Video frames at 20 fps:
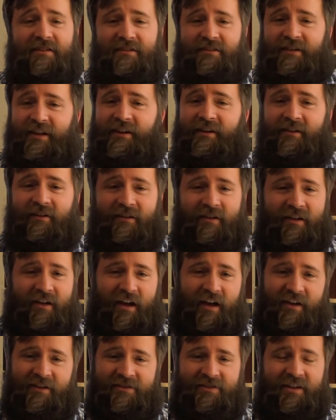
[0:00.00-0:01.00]
dinner,
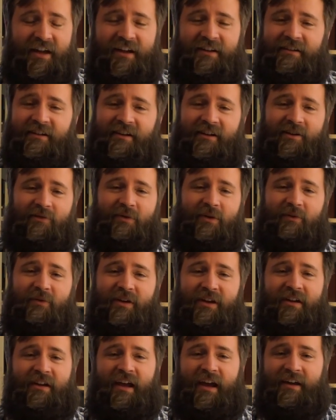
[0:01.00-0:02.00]
steak dinner, when
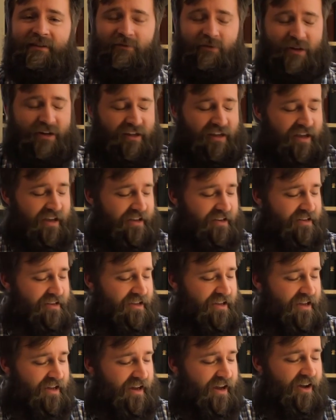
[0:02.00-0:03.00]
we can have one again.
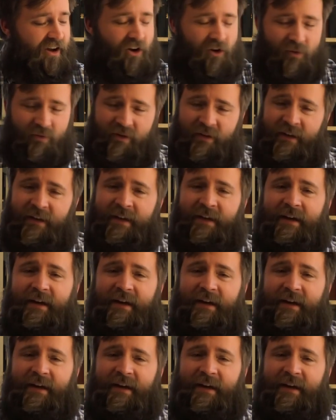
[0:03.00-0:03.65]
I hope